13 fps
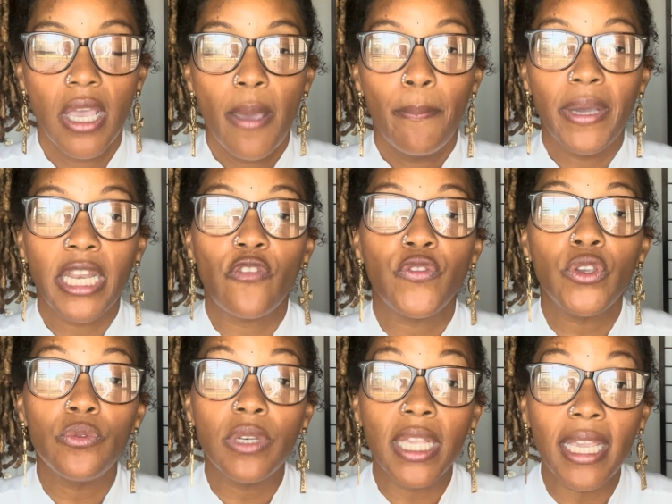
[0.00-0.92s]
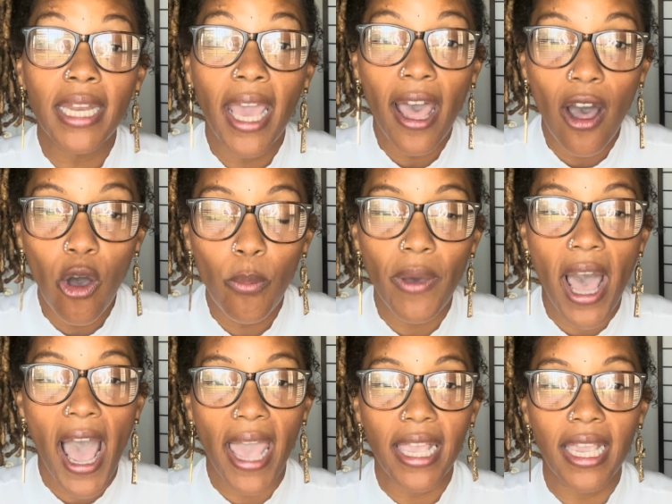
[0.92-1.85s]
But if you need help,
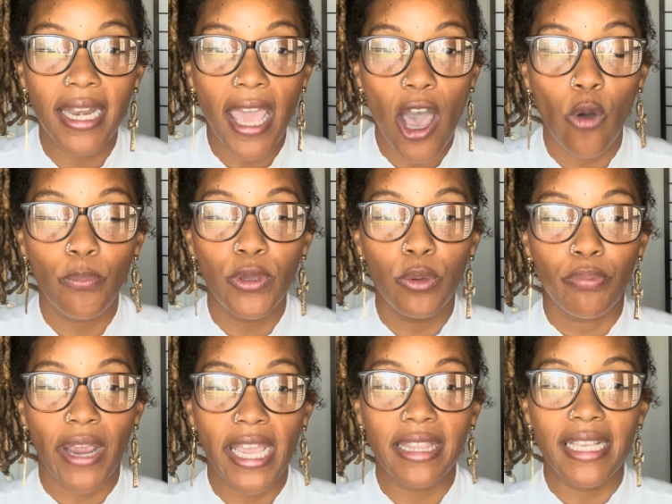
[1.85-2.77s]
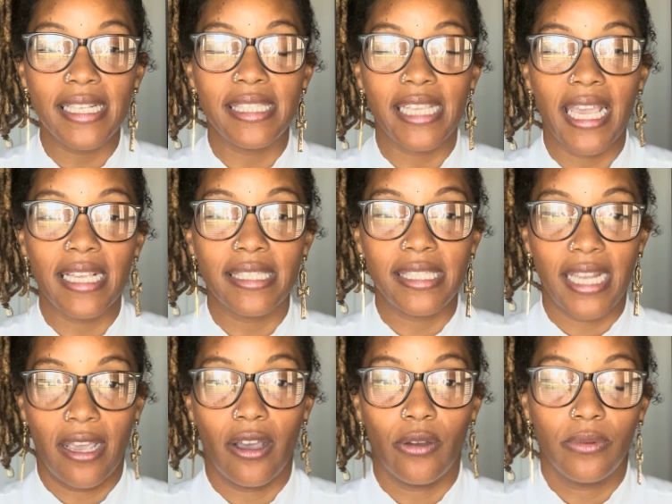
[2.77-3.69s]
I can help you break these things
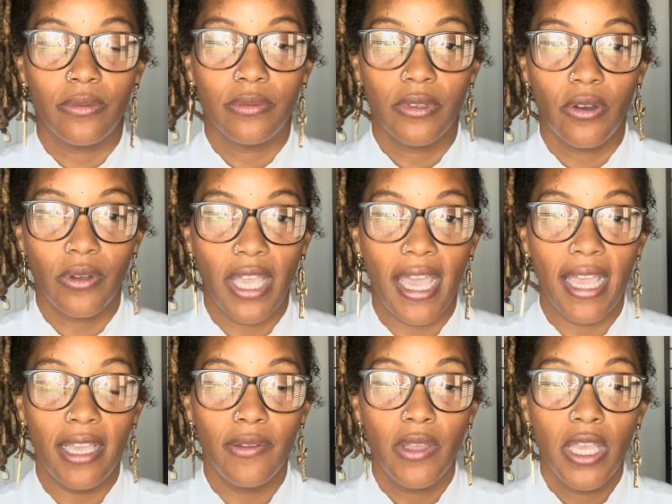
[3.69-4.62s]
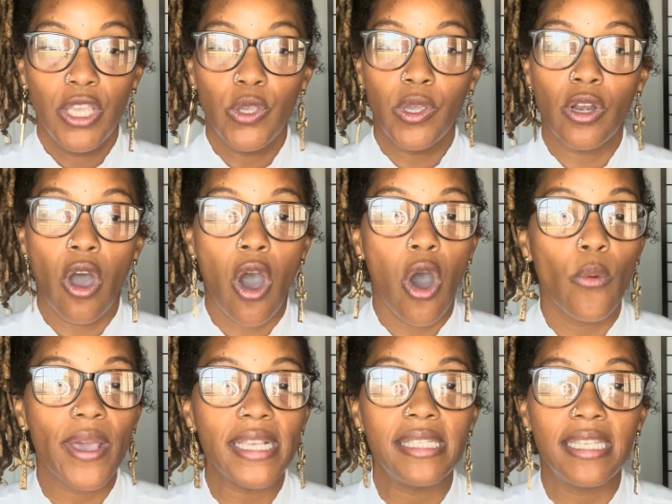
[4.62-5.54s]
down, okay? You can
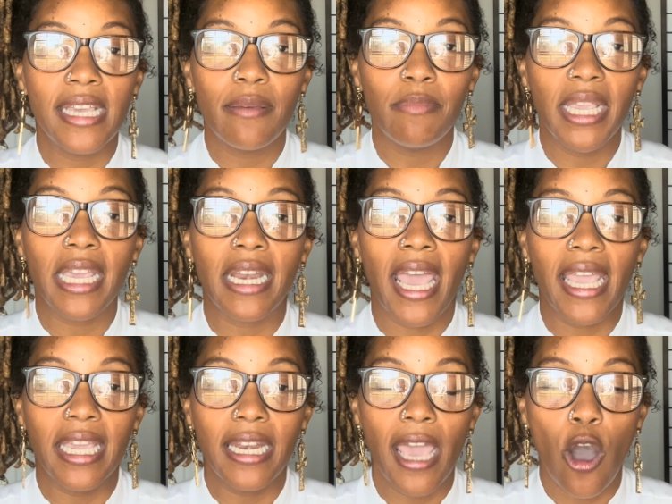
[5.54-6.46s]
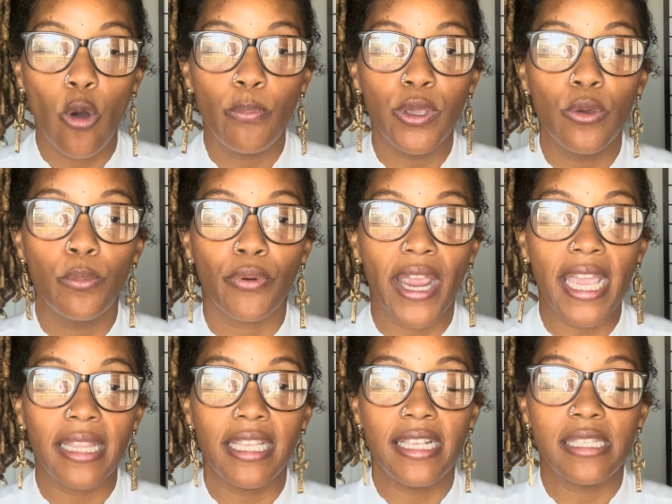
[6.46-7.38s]
always DM me and I can help you
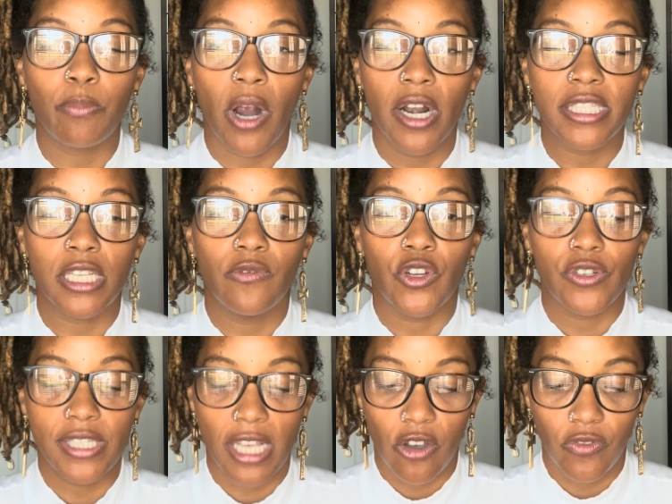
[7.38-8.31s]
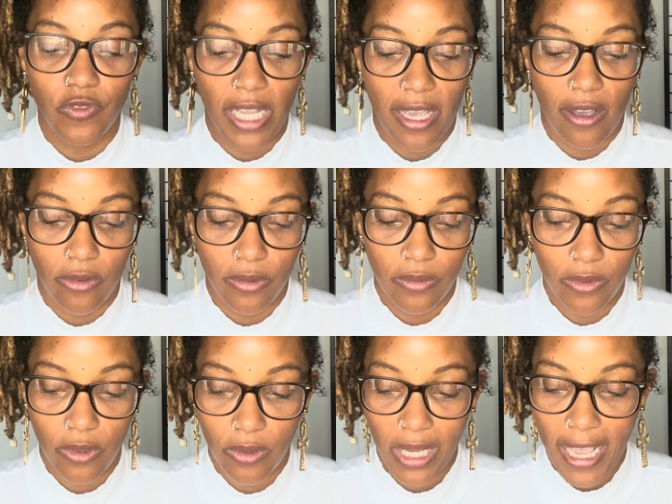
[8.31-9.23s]
break these parts of yourself down,
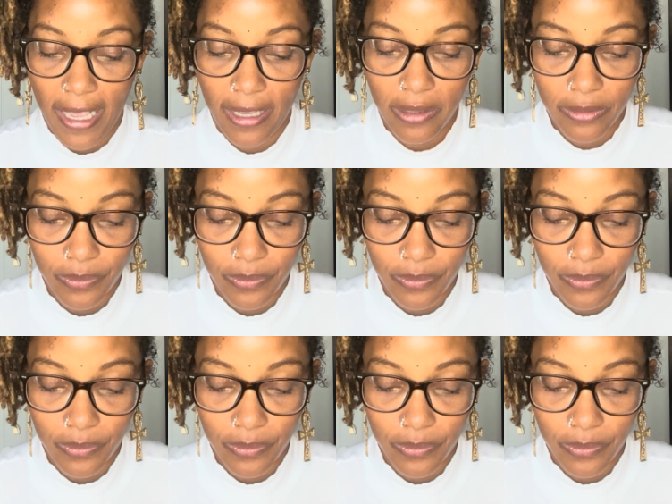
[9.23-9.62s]
okay?